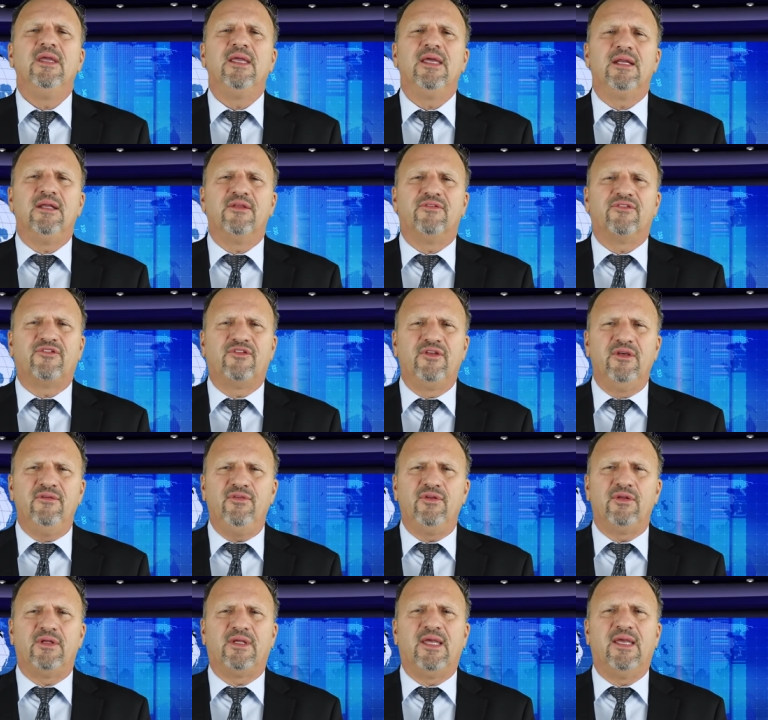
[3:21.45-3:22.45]
In a
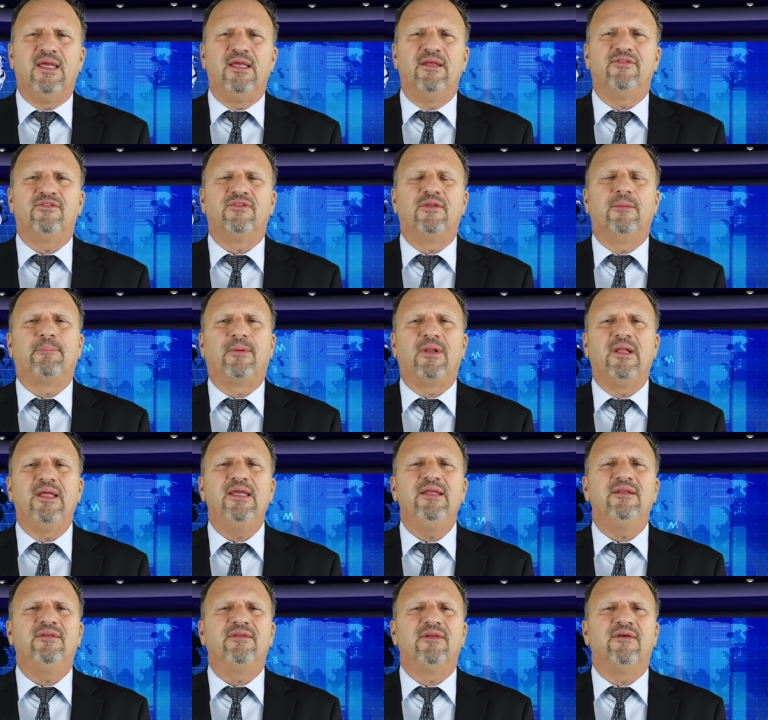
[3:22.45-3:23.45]
civil case, the
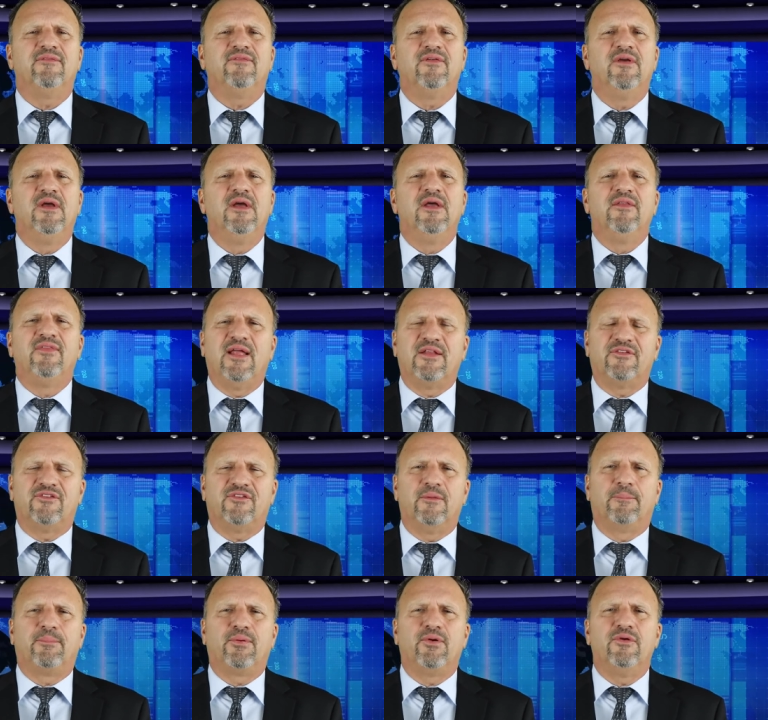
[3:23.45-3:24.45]
plaintiff,
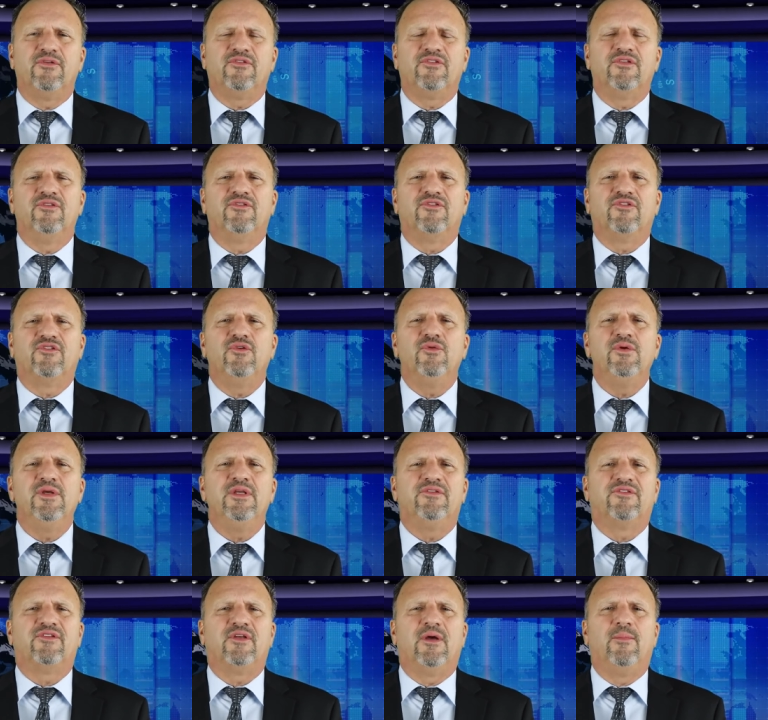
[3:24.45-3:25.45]
that's the person
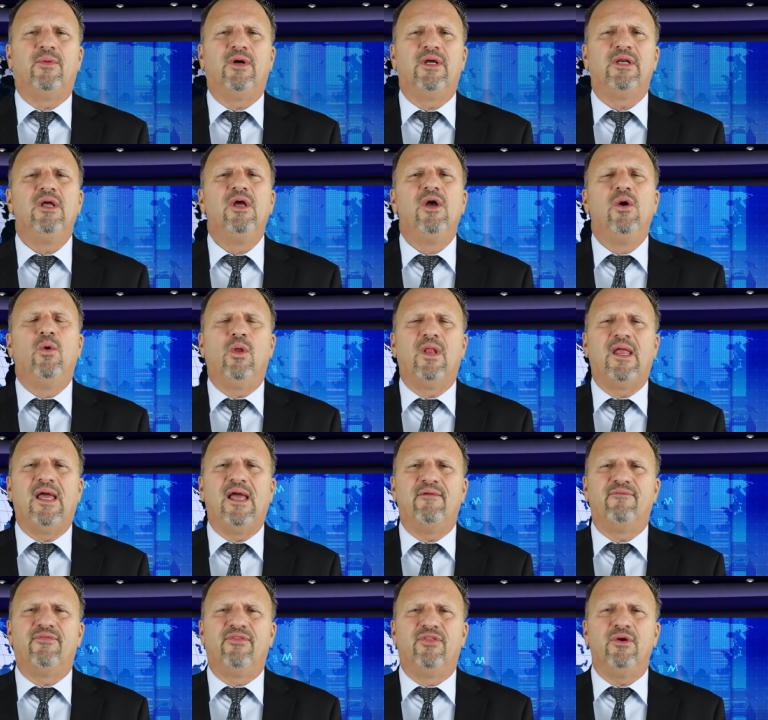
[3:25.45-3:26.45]
suing someone, will
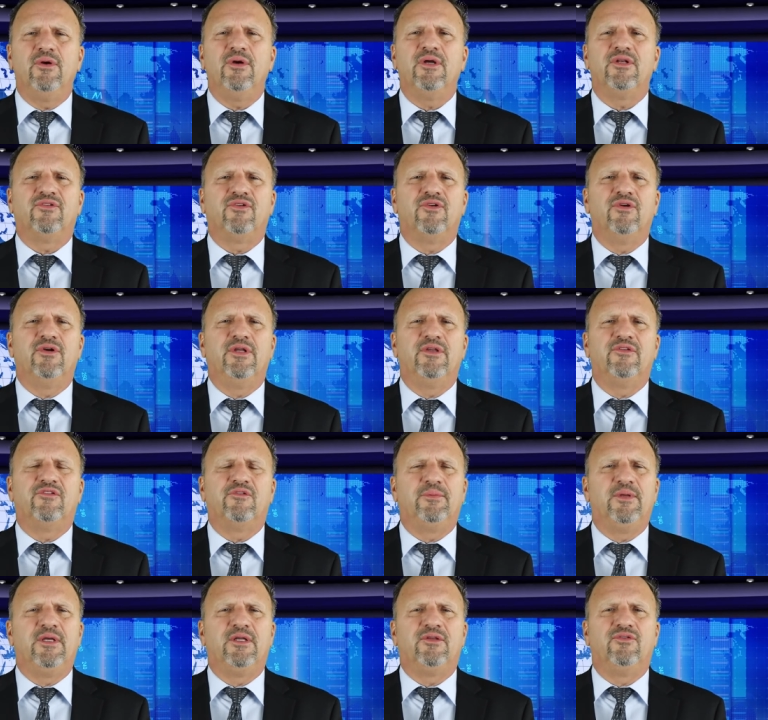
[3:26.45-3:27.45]
have their attorney
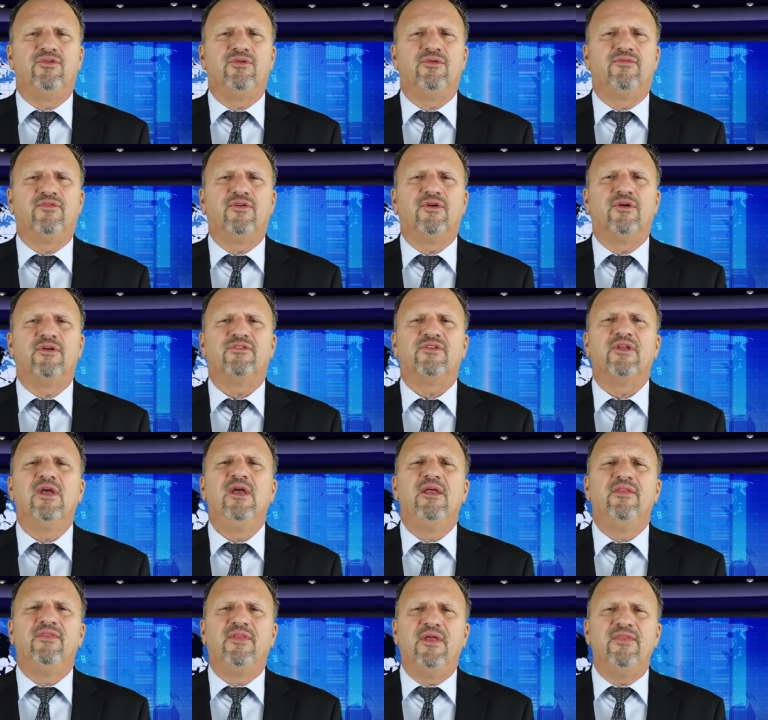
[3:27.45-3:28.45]
speak to you first,
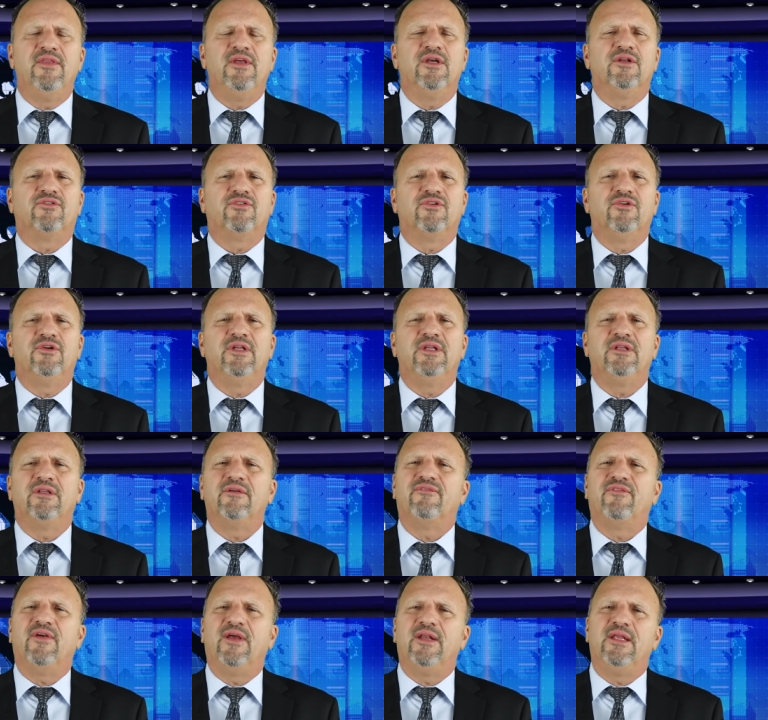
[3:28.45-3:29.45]
then the attorney
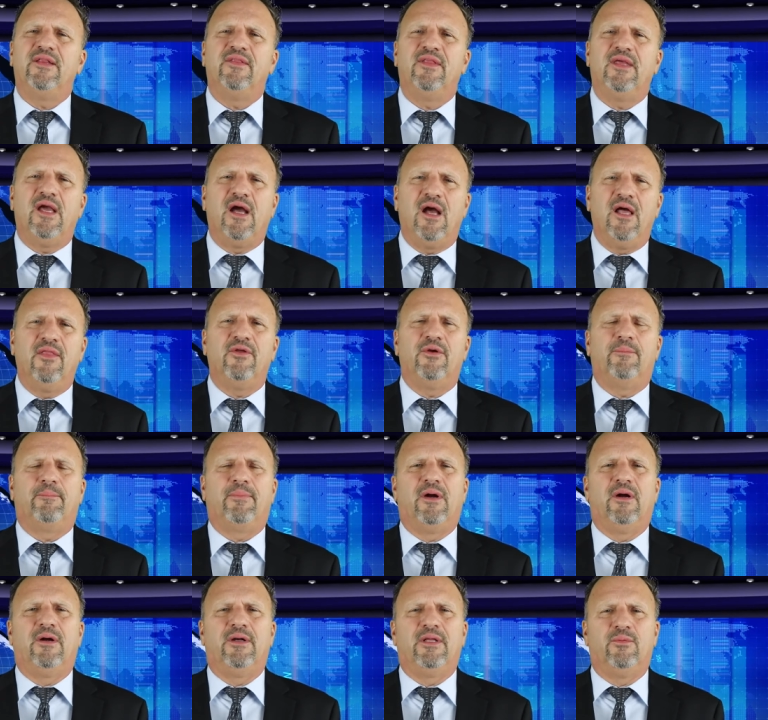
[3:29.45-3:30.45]
defending the other
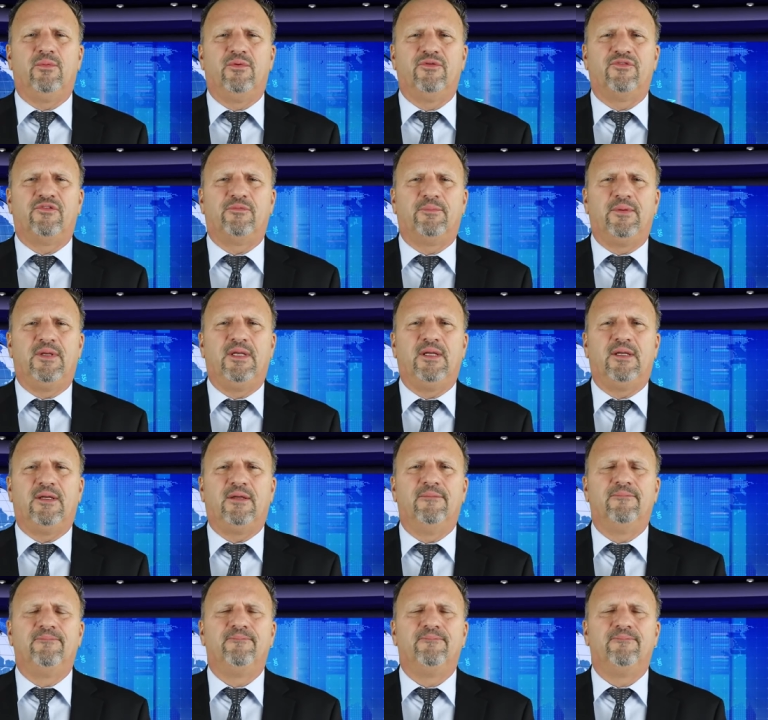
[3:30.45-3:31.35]
party will speak.